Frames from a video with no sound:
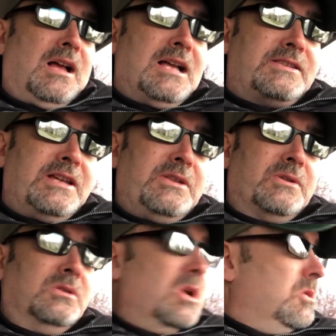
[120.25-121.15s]
I say
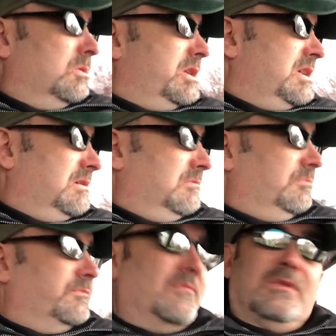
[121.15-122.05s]
they're lonely
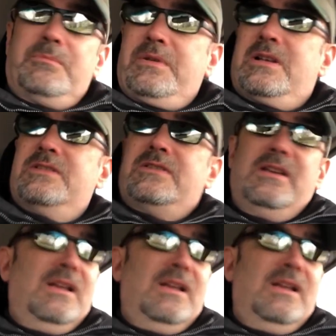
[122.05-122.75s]
because